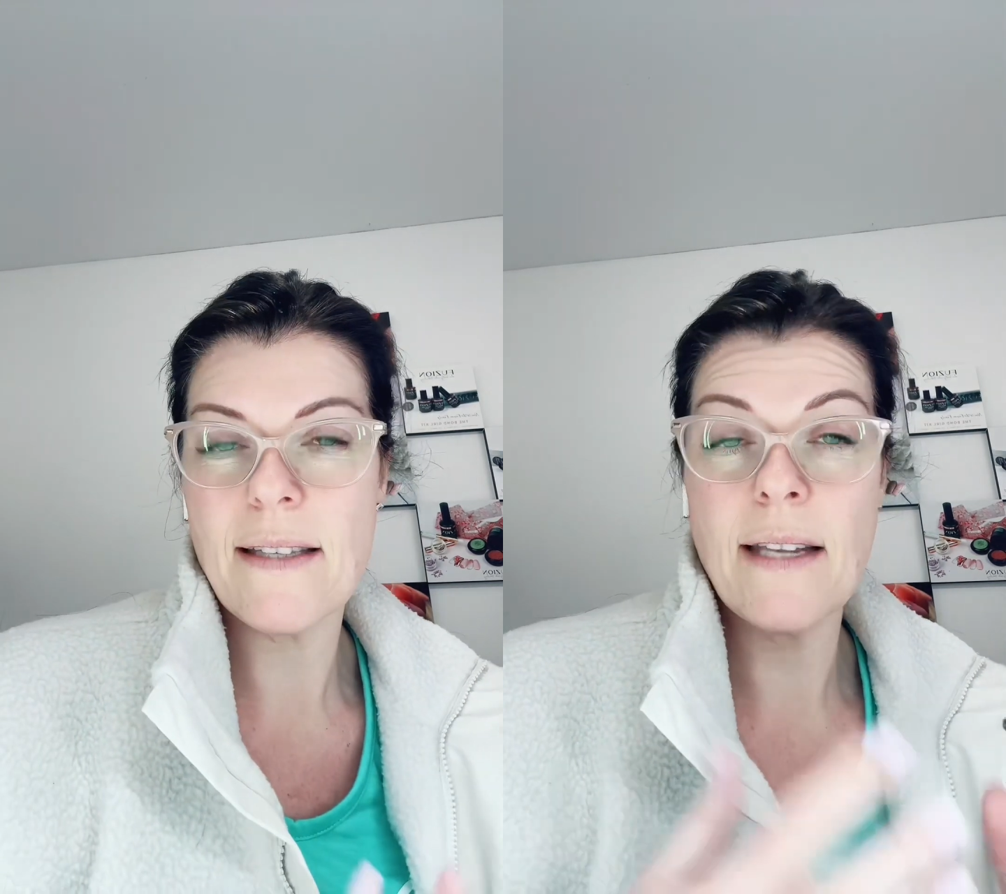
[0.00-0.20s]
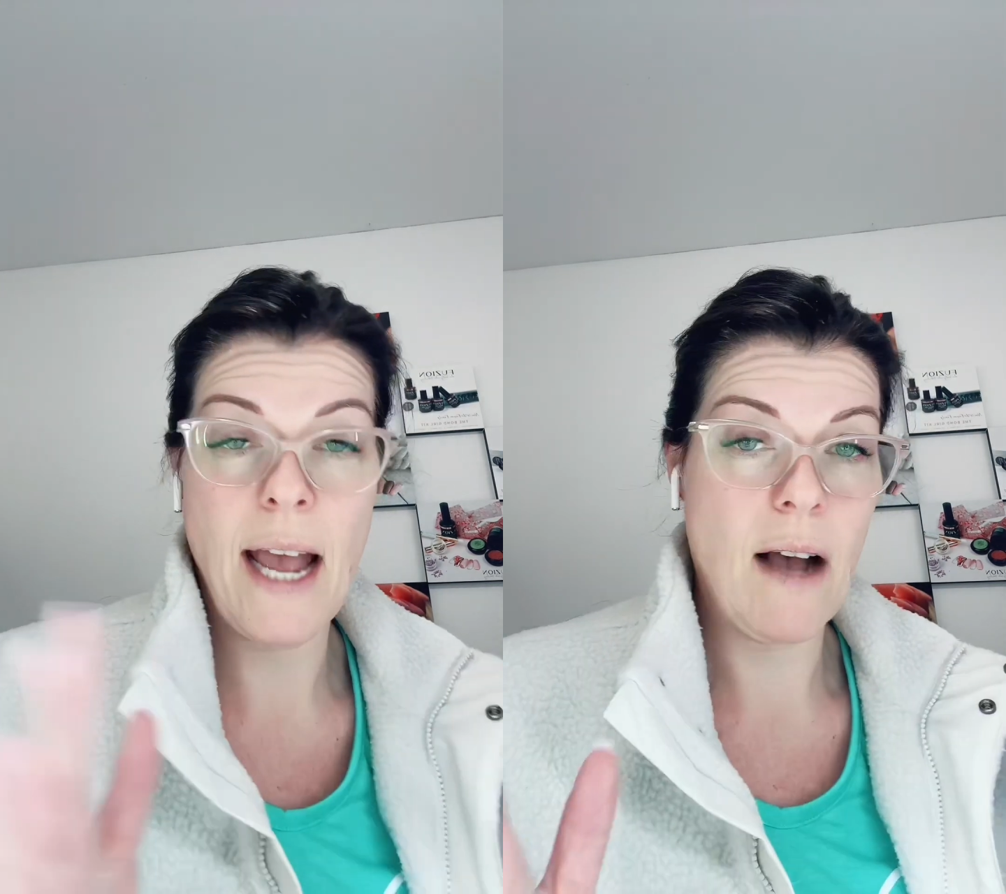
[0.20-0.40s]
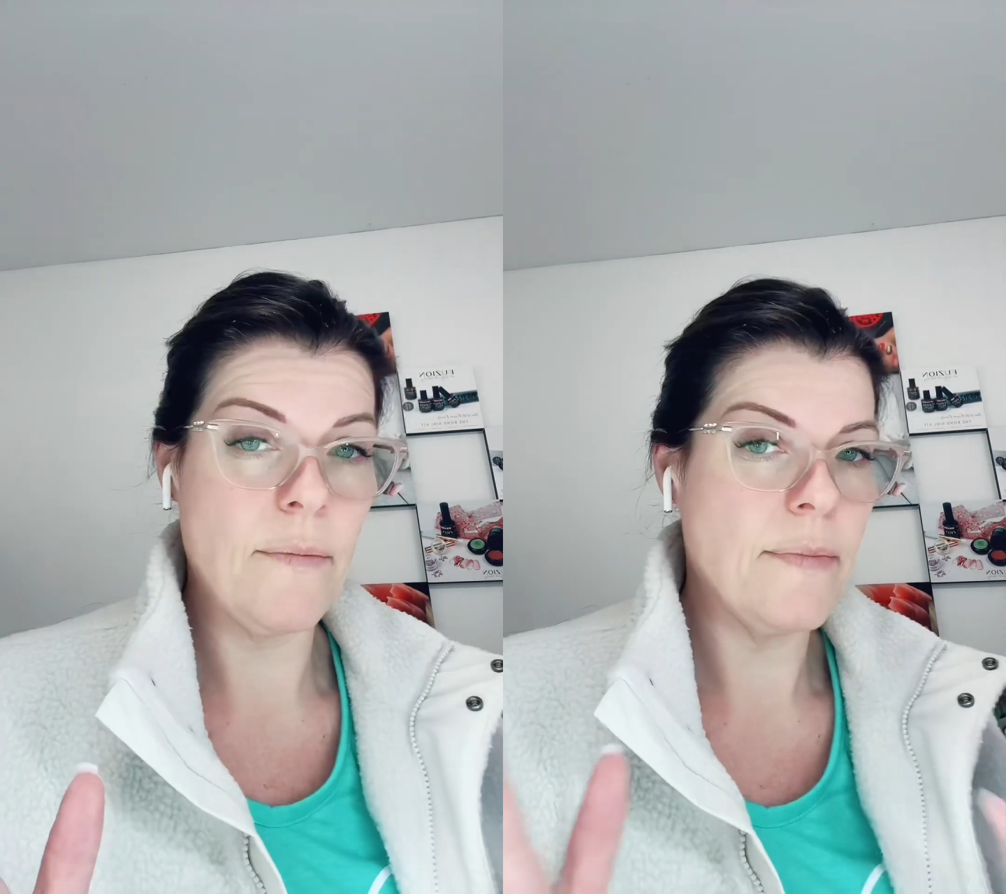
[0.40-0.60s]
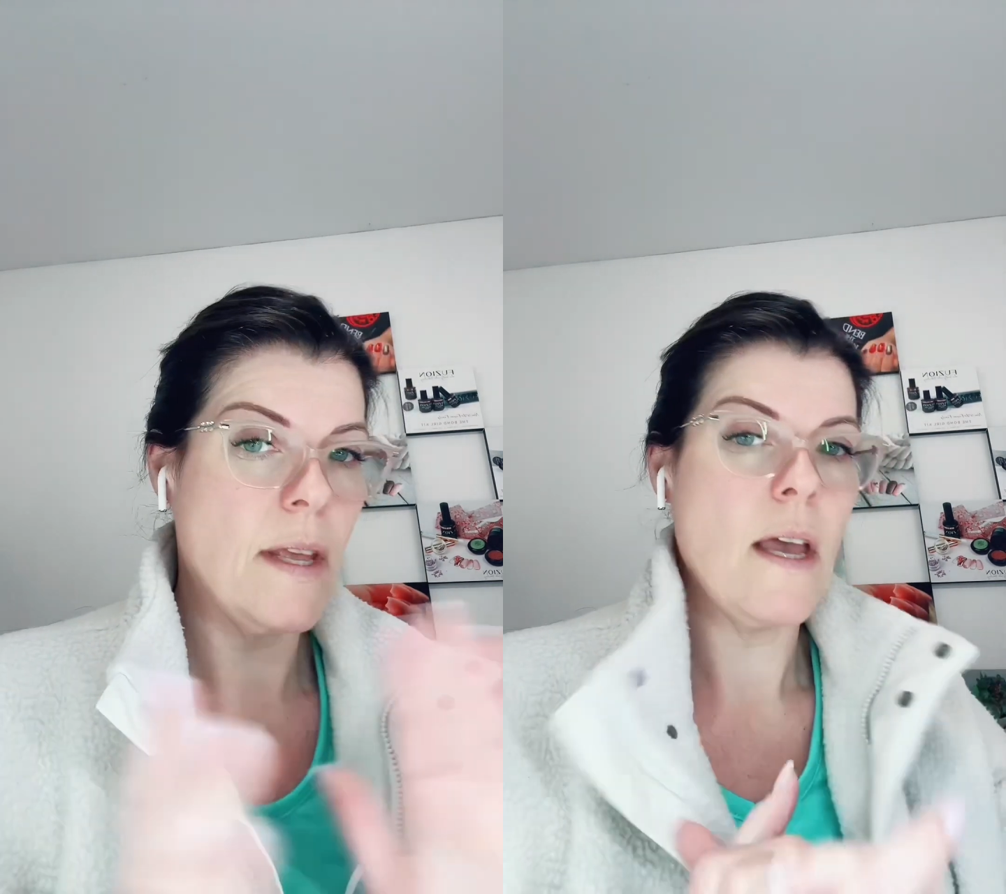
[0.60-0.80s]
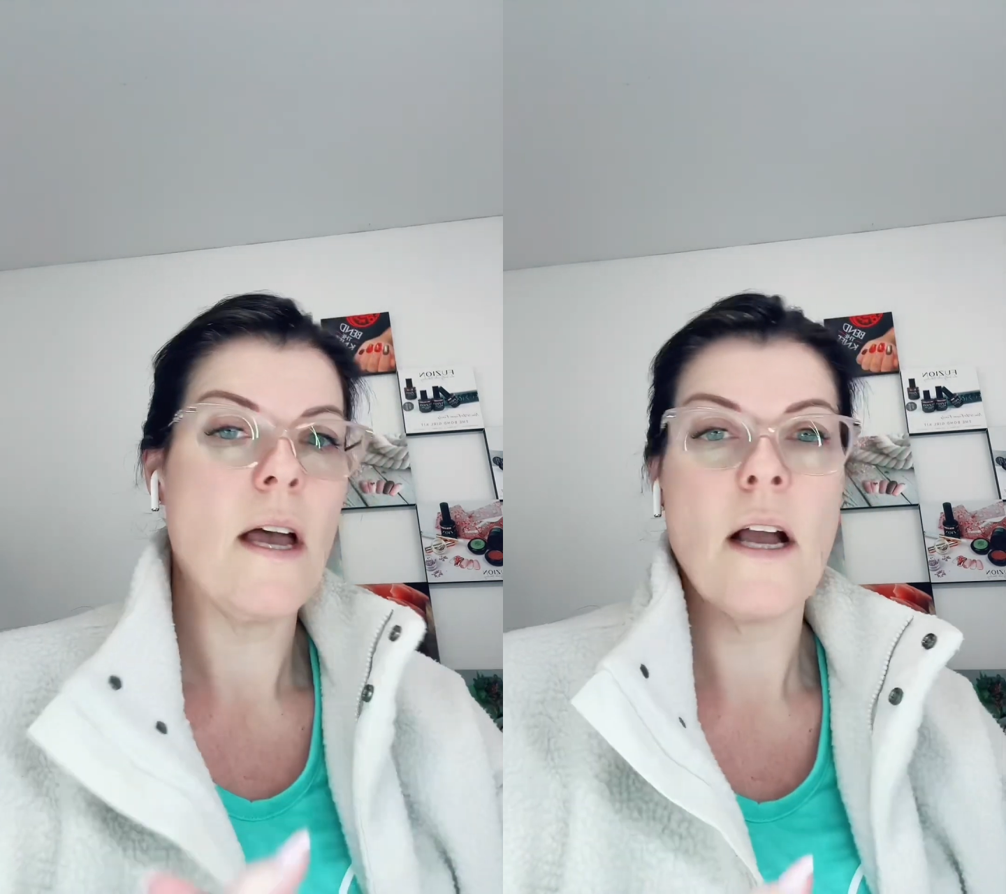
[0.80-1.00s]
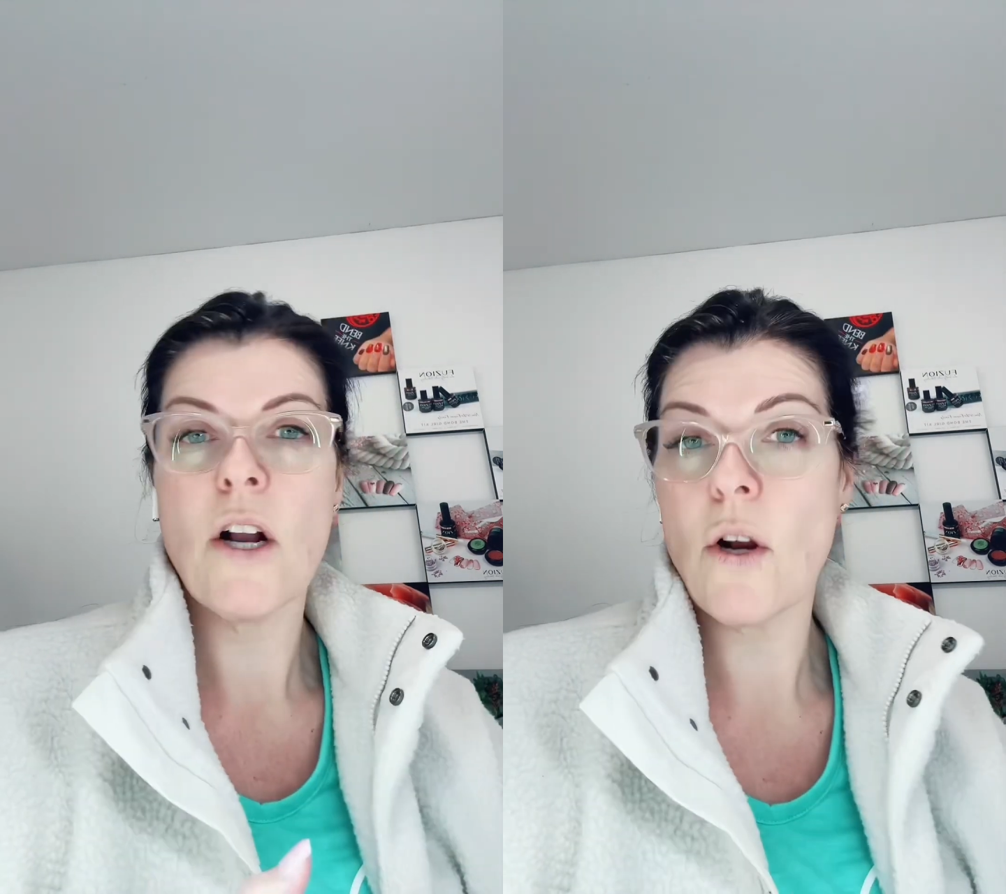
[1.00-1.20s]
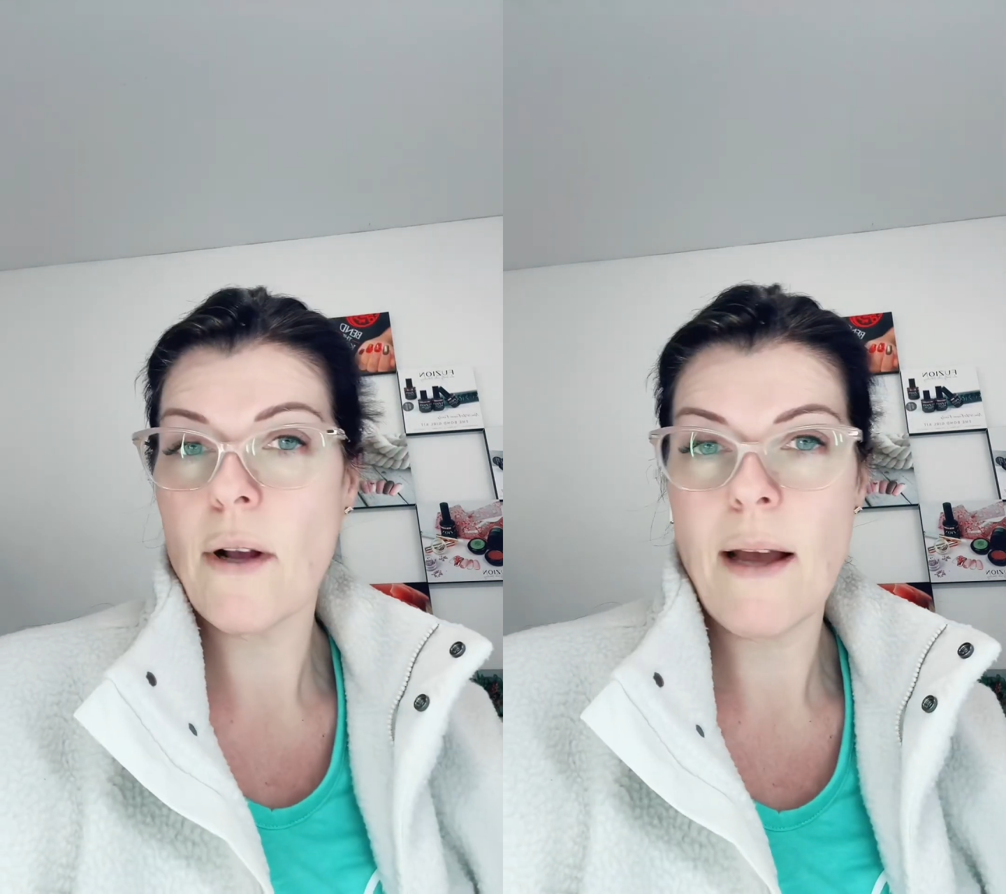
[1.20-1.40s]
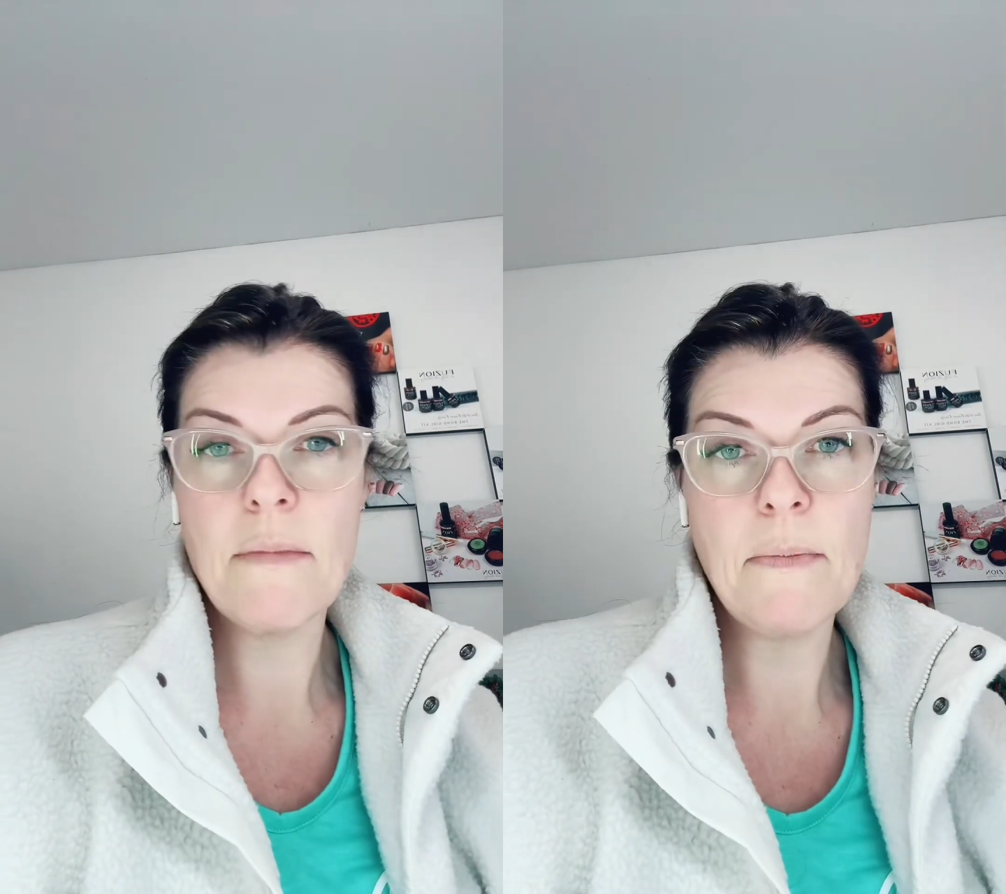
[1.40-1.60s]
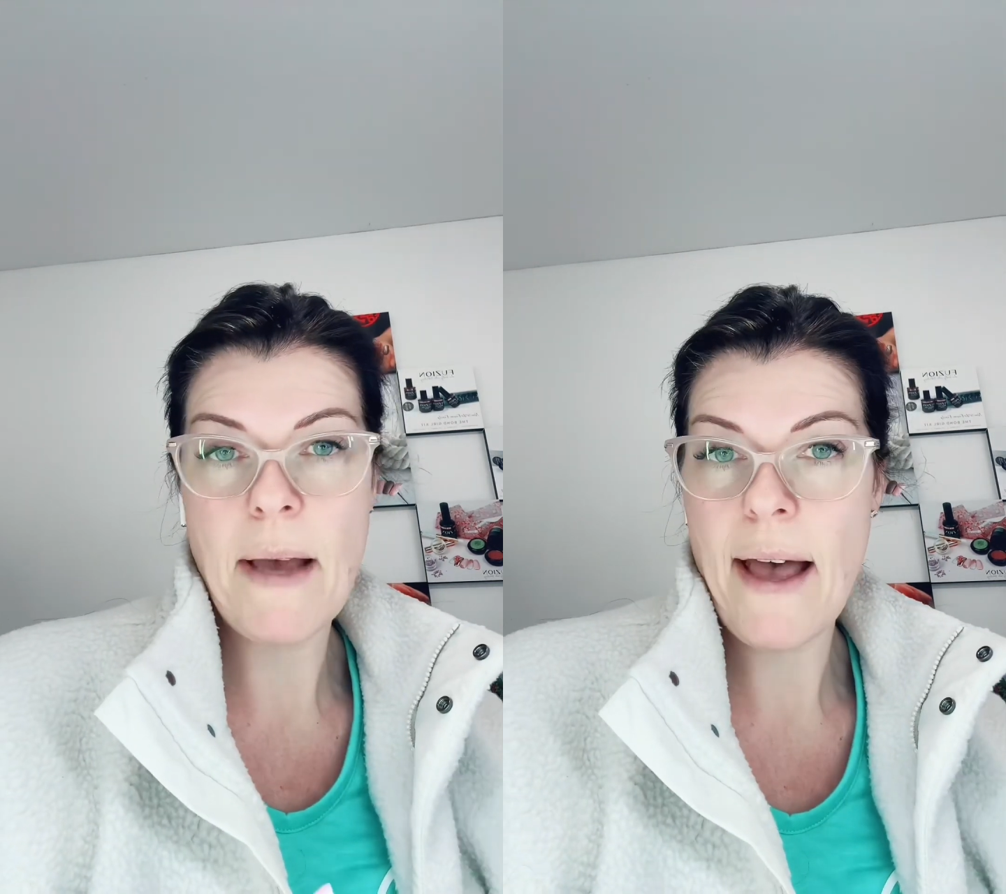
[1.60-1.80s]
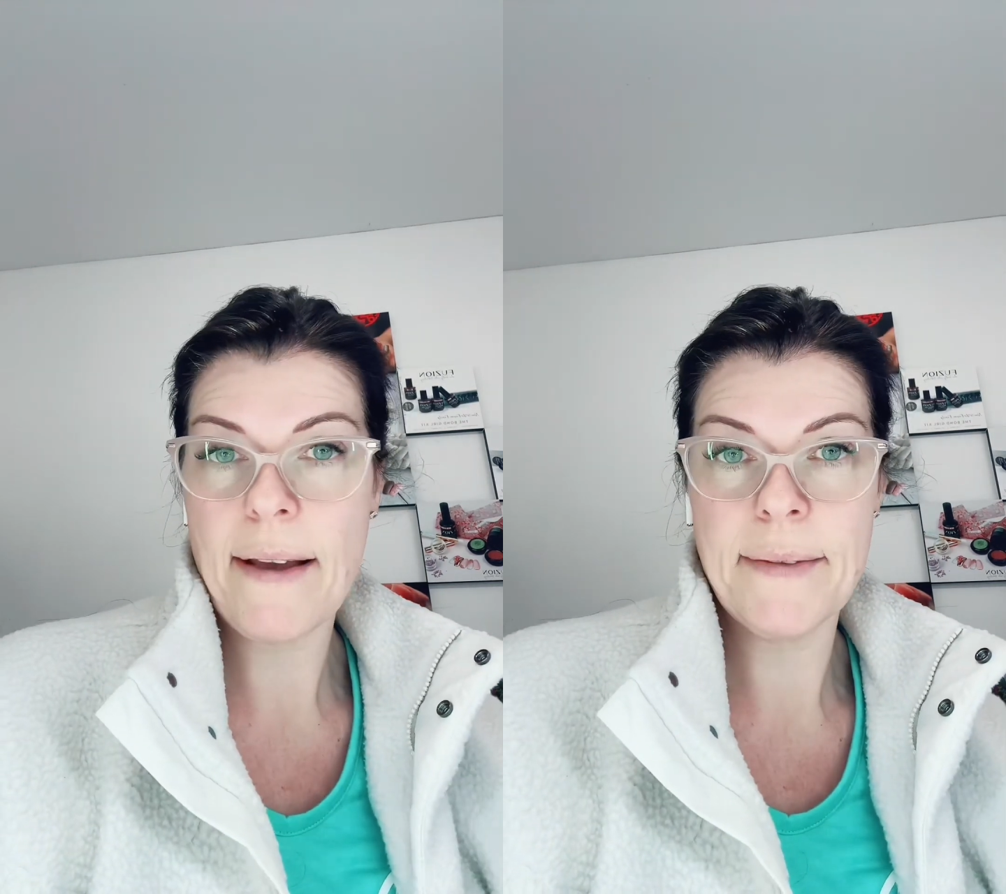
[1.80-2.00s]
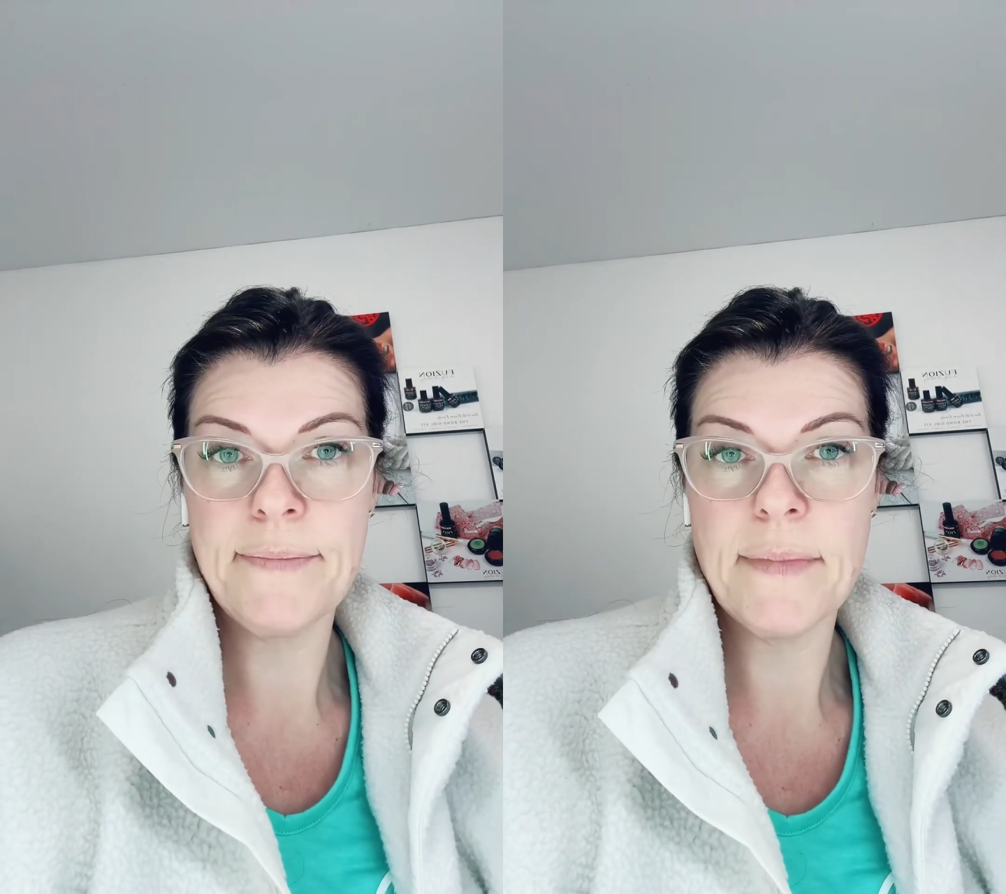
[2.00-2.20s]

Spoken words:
Now, girl comes back.